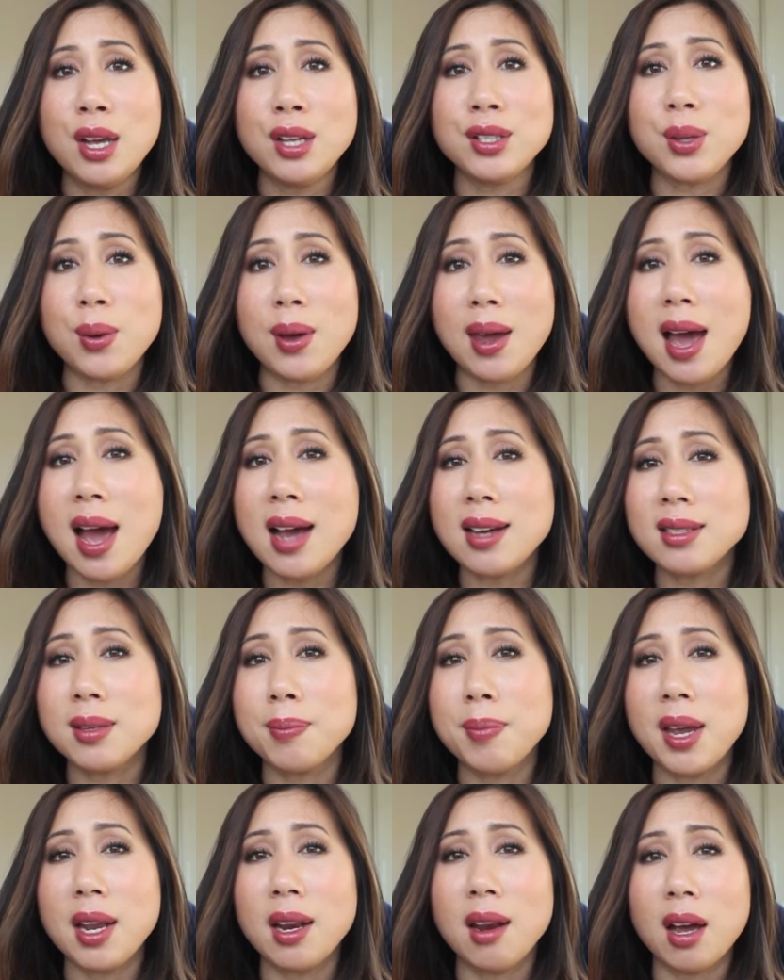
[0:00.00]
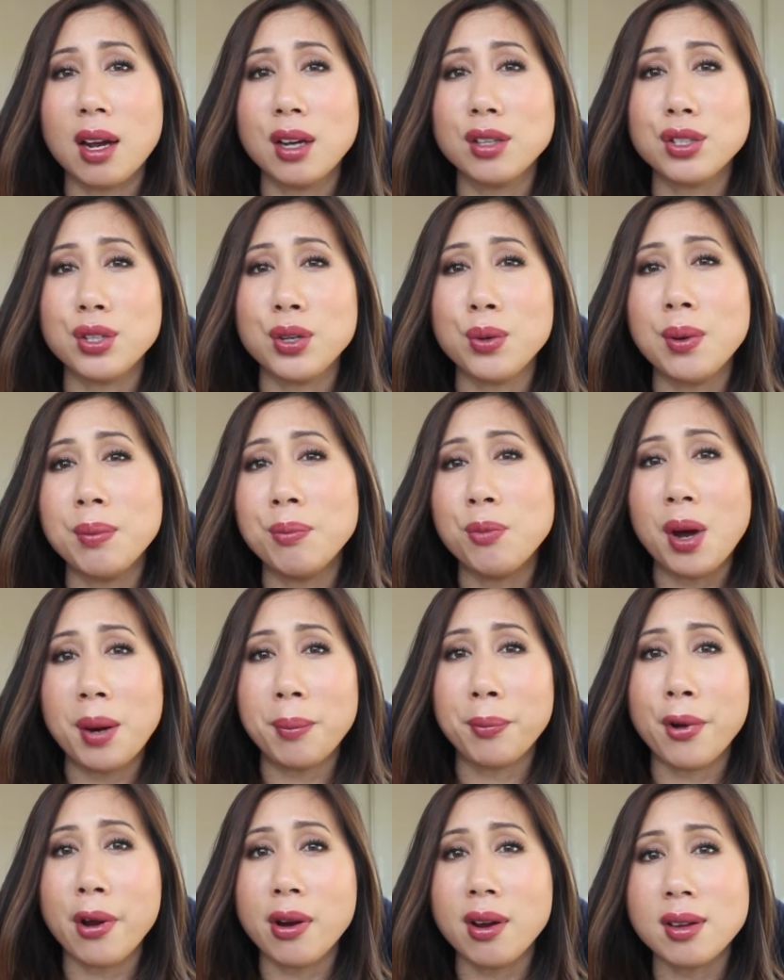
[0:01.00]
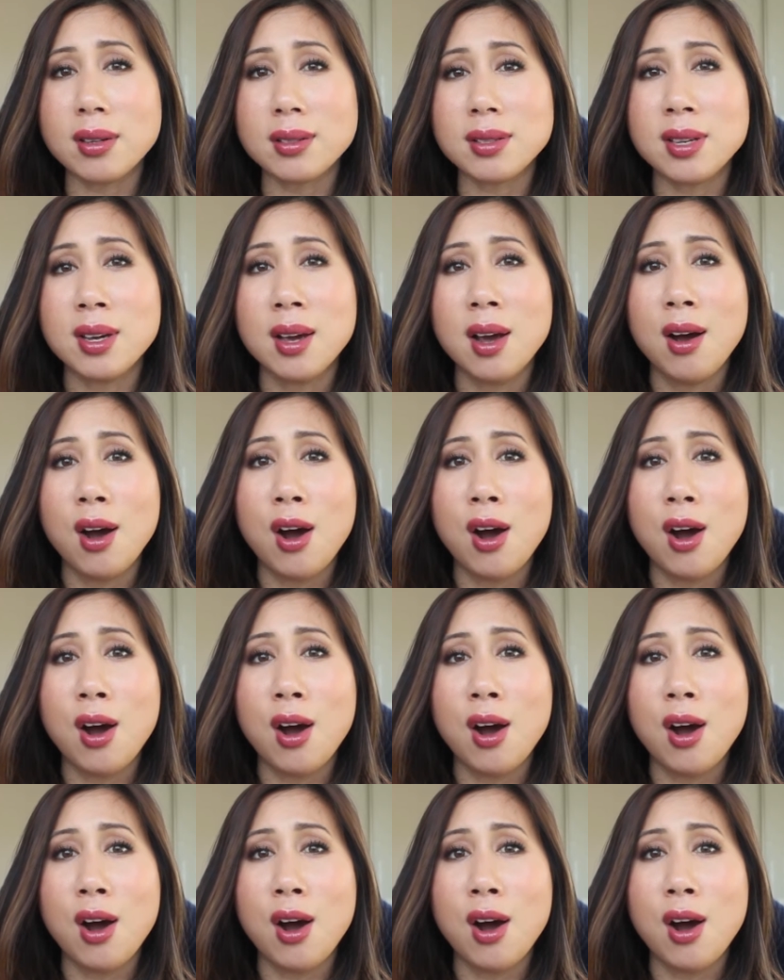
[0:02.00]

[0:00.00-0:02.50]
so it acts a bit like a two-in-one product,